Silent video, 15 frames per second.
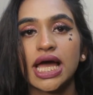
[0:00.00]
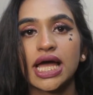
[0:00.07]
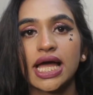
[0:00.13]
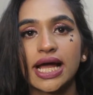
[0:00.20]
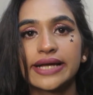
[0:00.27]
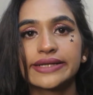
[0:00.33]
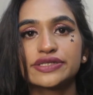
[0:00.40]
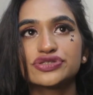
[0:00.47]

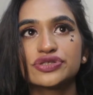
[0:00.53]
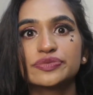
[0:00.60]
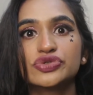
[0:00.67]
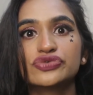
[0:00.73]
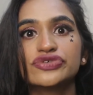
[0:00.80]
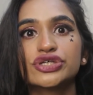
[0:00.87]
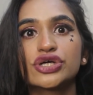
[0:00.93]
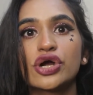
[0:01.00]
and
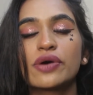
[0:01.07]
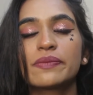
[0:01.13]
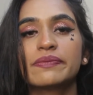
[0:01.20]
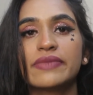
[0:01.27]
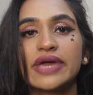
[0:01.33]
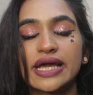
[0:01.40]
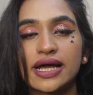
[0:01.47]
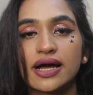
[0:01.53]
removing your
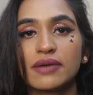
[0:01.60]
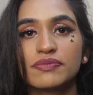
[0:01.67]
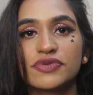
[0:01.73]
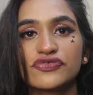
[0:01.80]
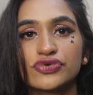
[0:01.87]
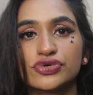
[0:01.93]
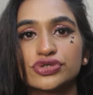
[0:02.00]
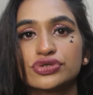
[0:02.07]
makeup
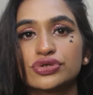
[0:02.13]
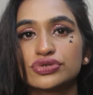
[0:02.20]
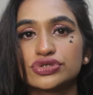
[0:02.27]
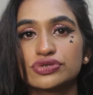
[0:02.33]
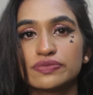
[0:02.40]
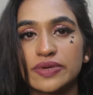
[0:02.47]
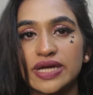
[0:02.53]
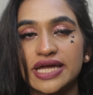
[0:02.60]
before you go to
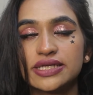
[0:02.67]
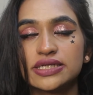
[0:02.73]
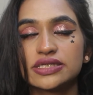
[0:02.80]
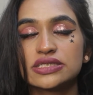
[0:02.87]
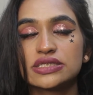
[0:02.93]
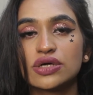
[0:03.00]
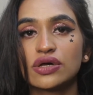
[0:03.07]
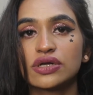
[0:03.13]
bed,
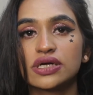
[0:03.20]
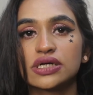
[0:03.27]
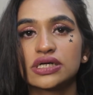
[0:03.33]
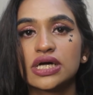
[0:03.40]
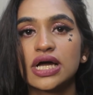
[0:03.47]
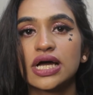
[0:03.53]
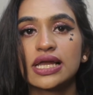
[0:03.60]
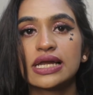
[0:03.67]
it's gonna
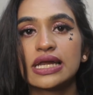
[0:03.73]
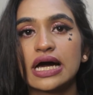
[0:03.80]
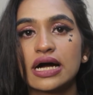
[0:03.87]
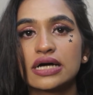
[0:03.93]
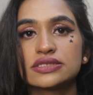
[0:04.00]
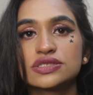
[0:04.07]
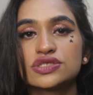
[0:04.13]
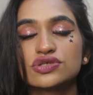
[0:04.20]
last.